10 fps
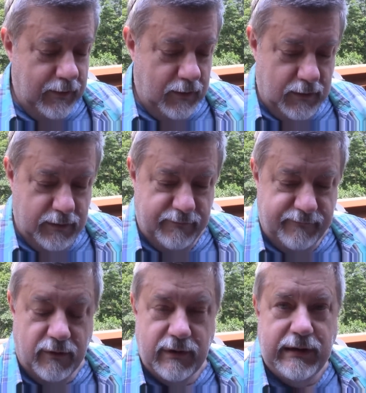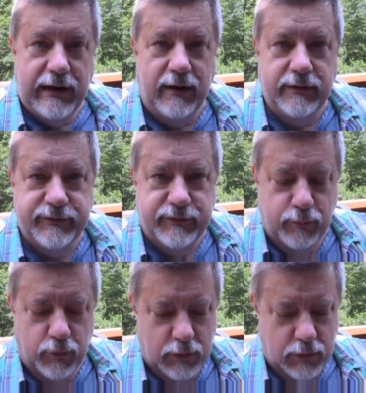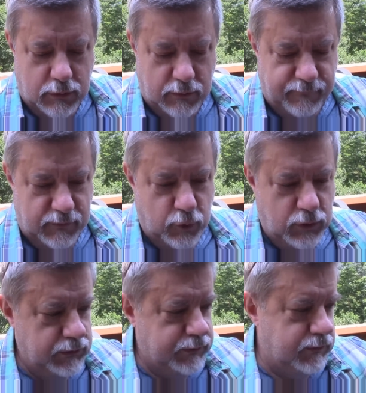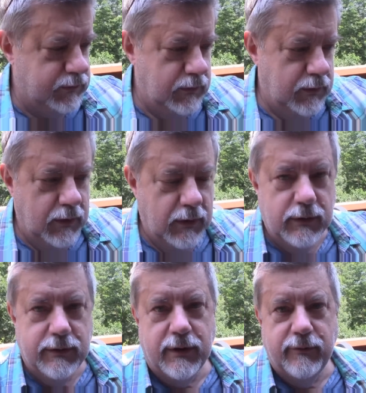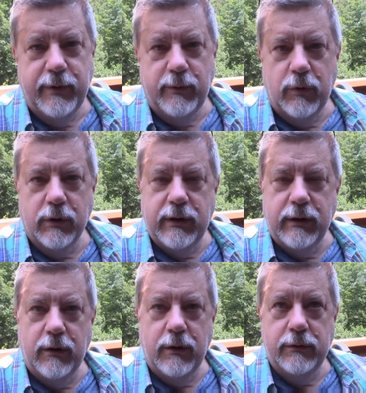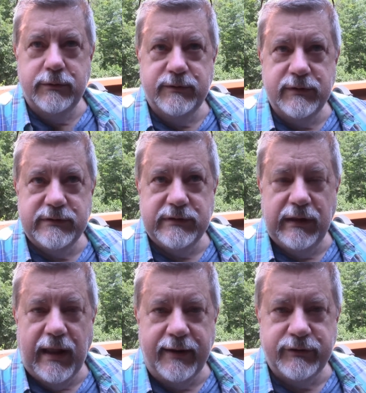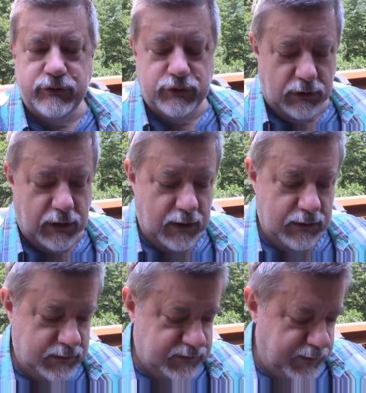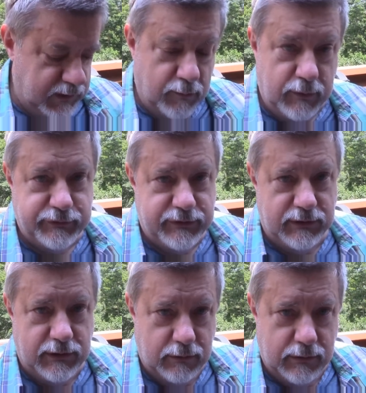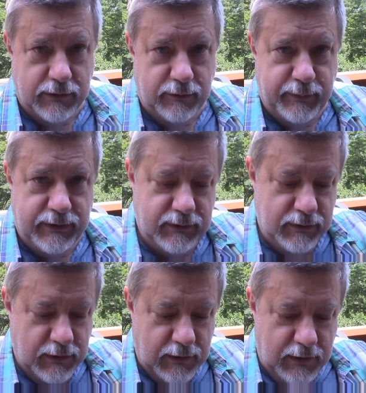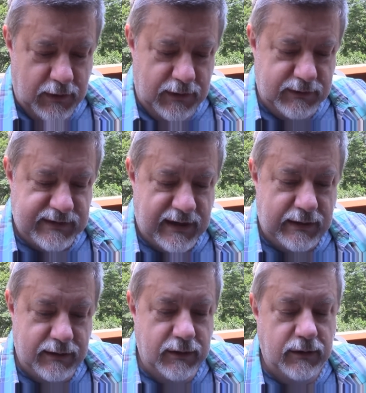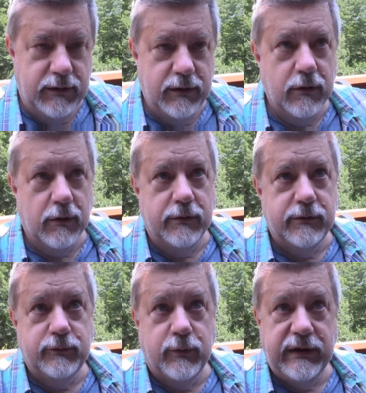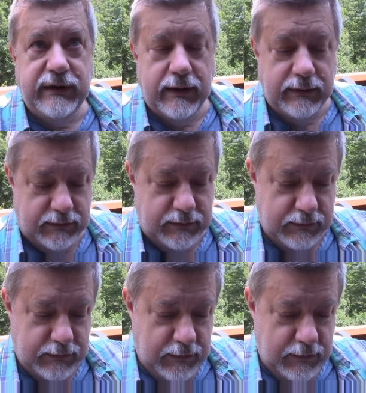on the very last border of a quilt that I've been working on since last July. It's been almost a year. It'll be exactly a year on the 28th.